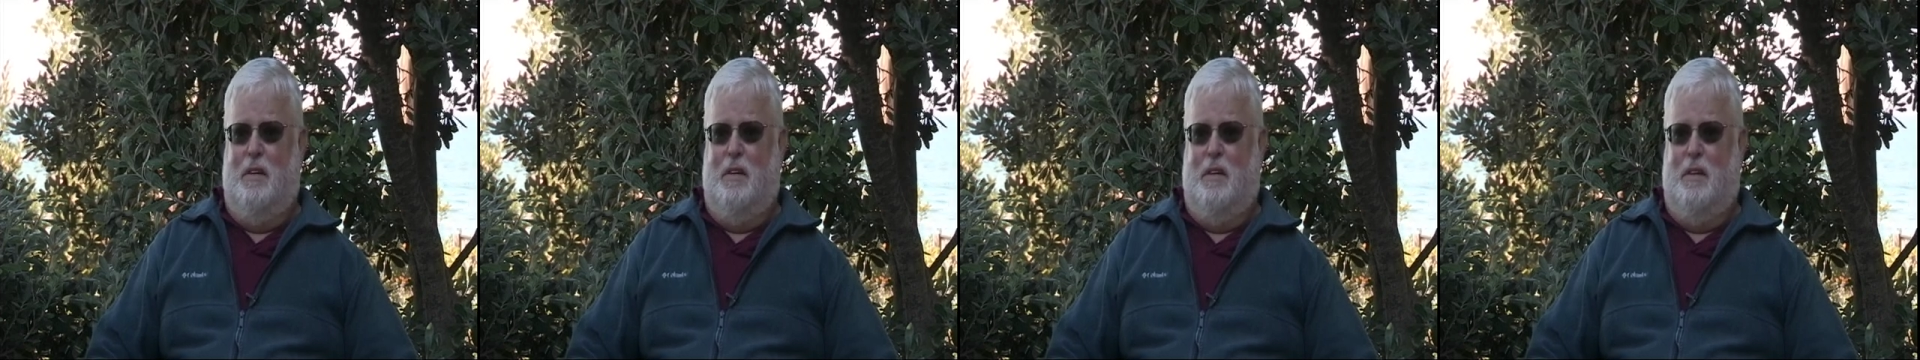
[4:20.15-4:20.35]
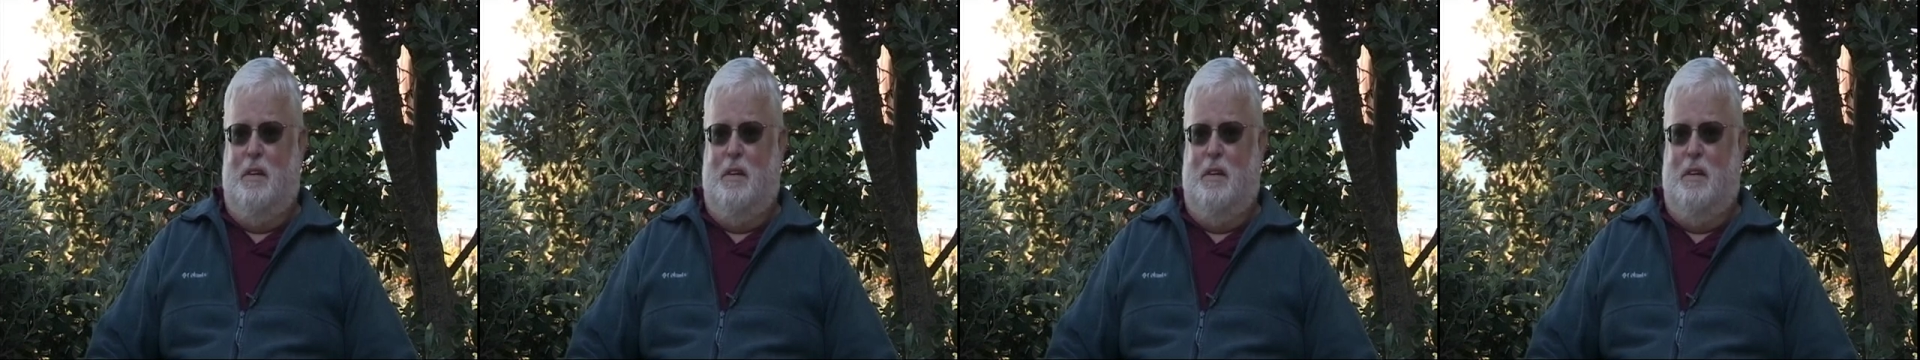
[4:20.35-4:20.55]

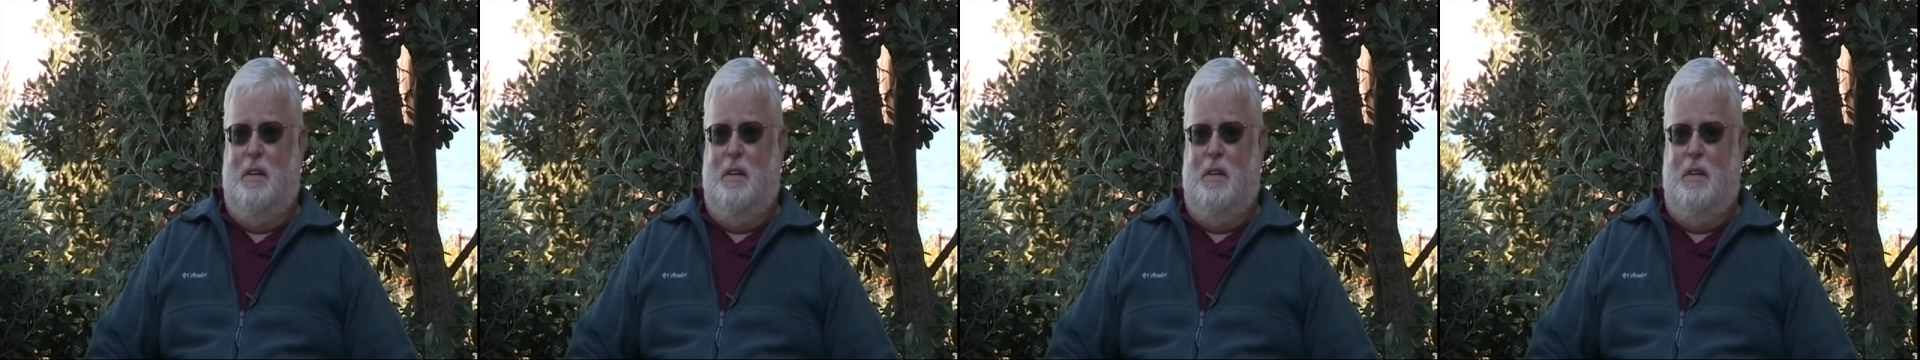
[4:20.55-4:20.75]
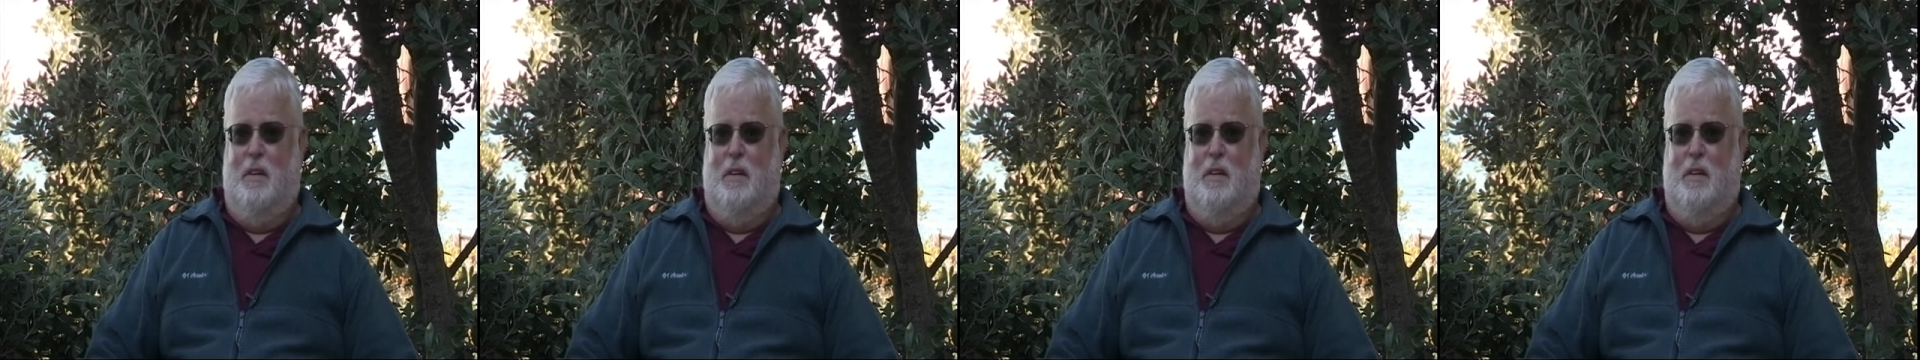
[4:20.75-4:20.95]

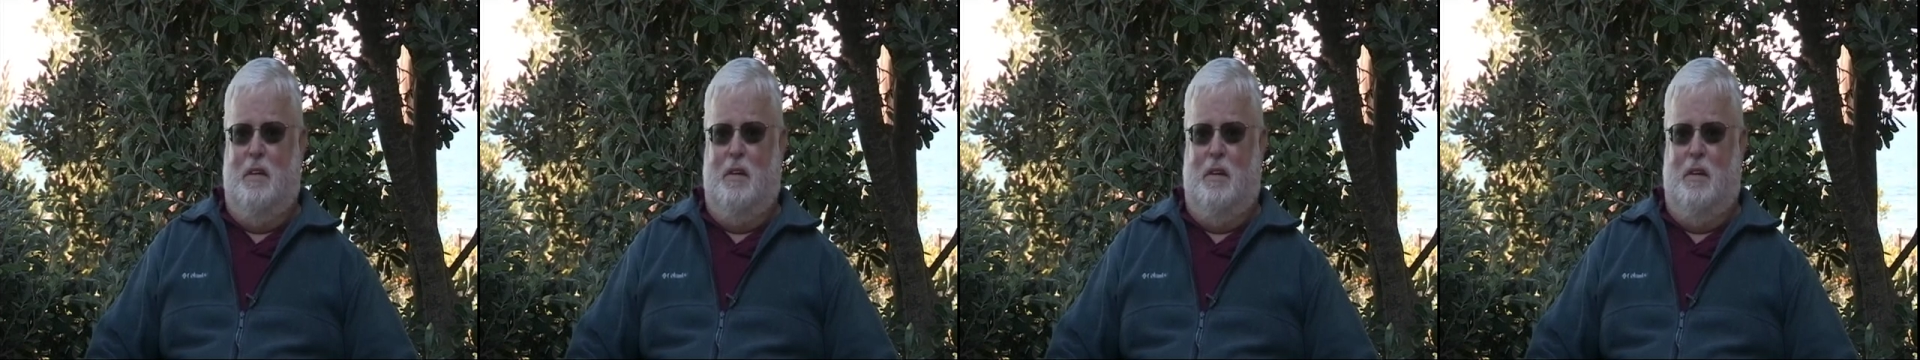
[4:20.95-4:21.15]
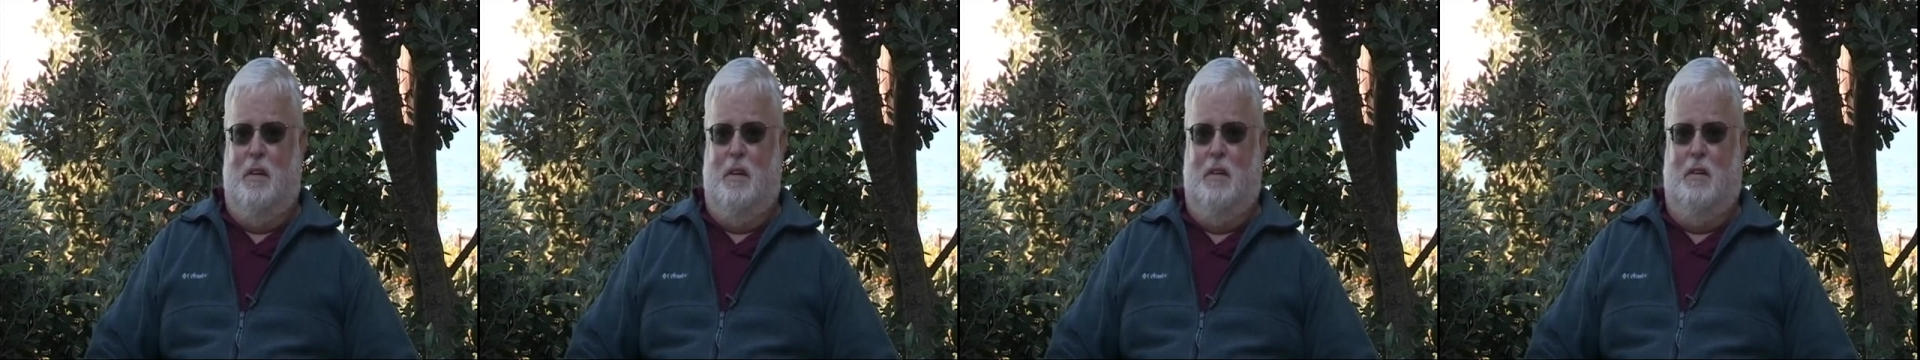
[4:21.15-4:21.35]
And,
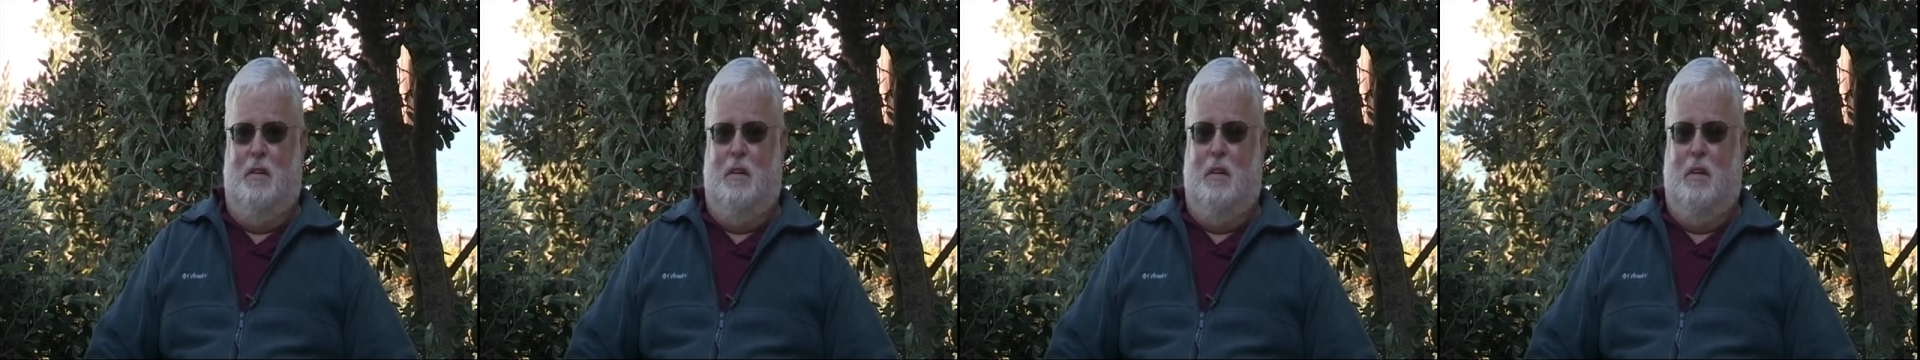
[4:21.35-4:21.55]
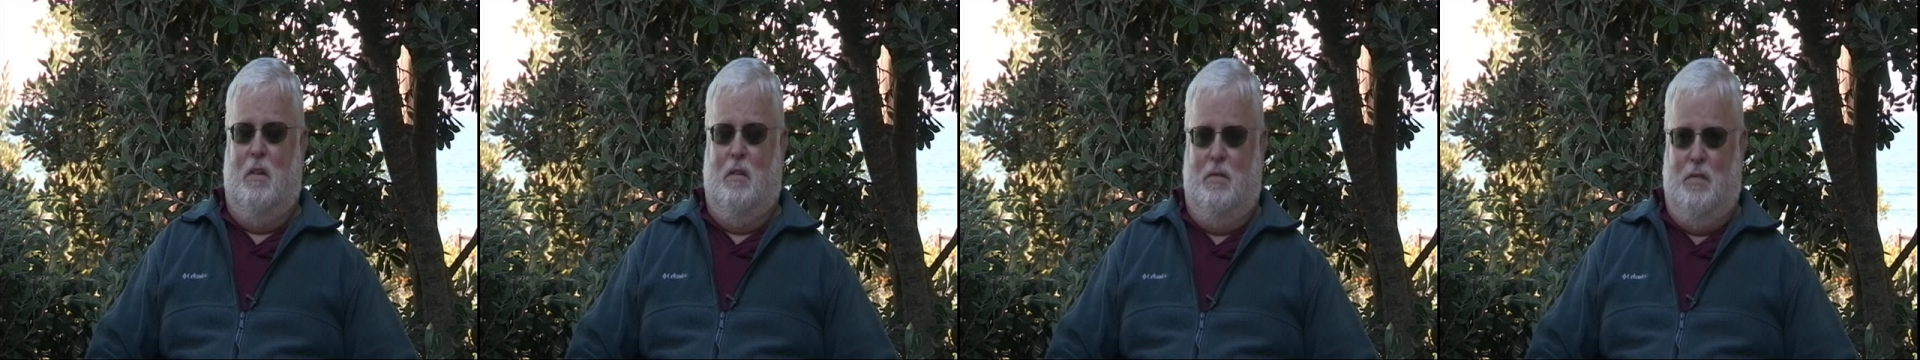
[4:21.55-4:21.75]
he
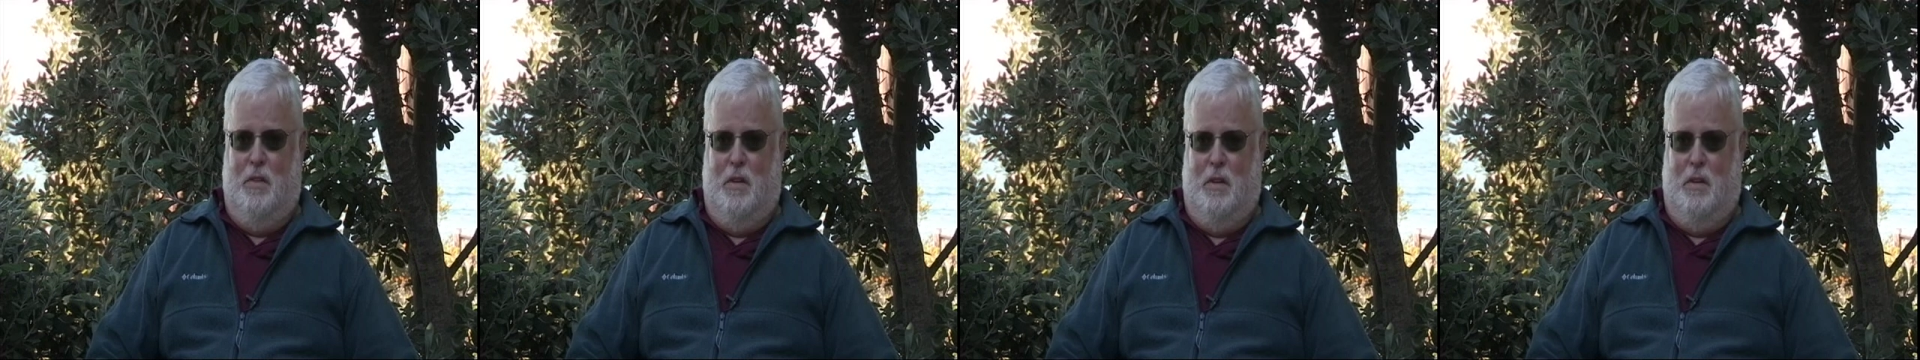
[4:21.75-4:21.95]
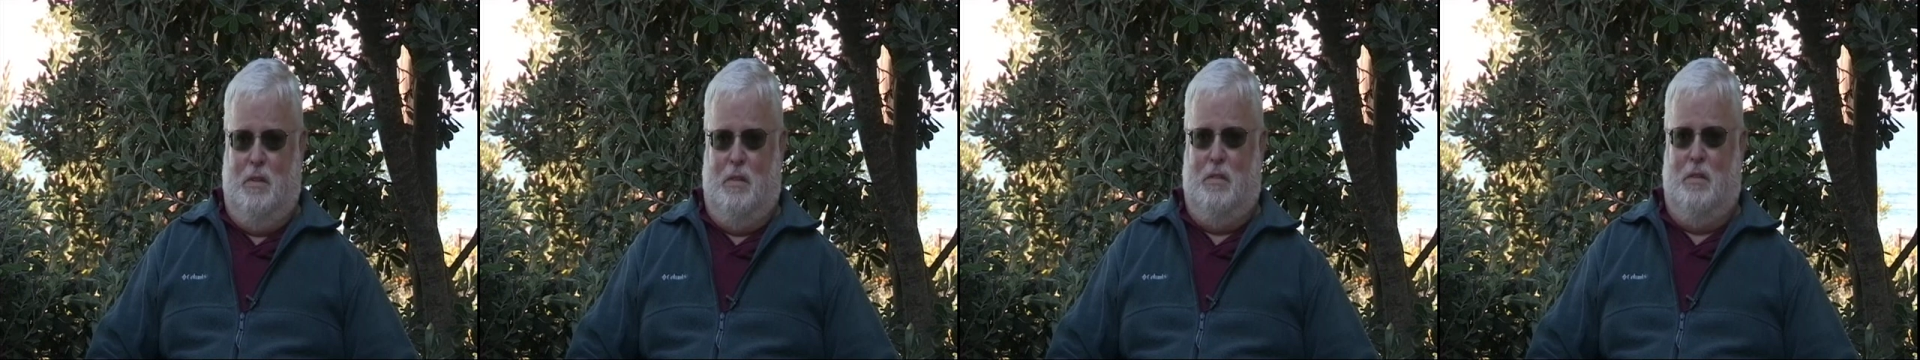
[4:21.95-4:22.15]
loved
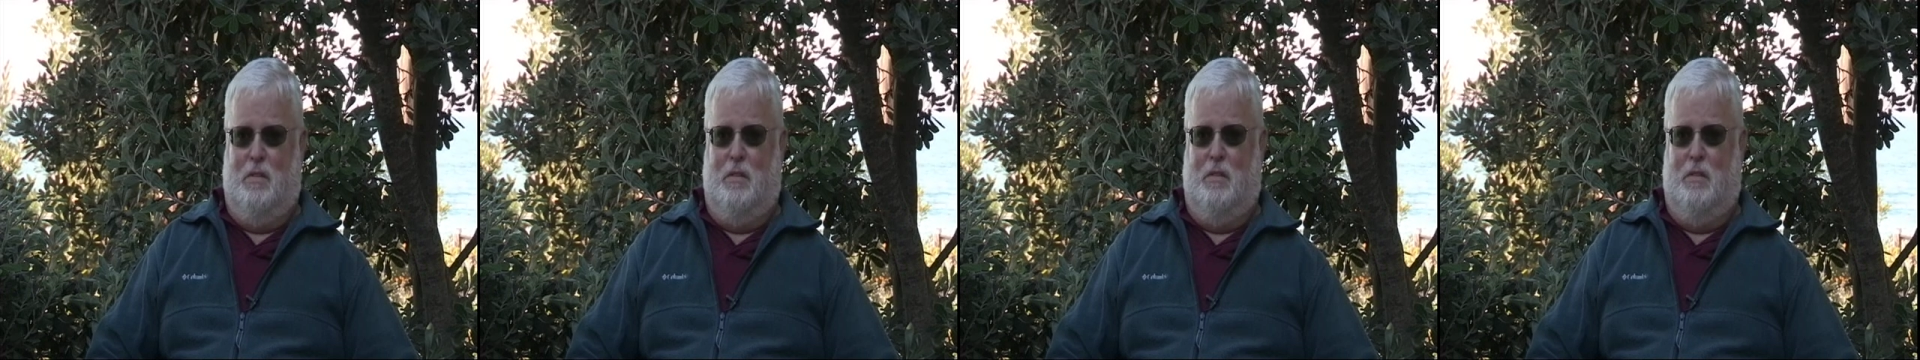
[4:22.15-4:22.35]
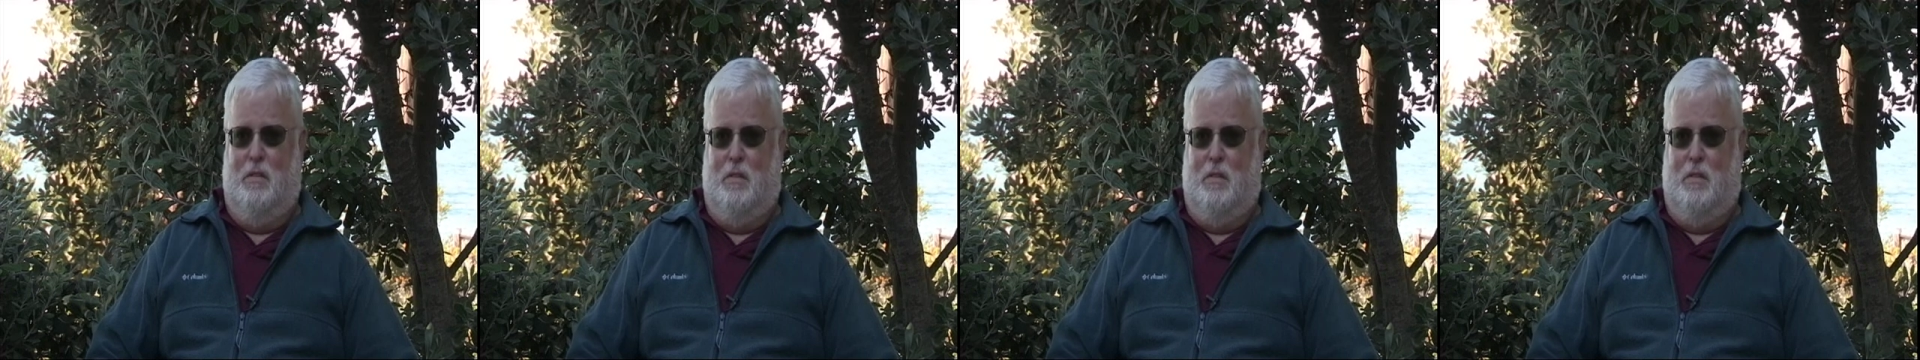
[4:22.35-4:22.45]
his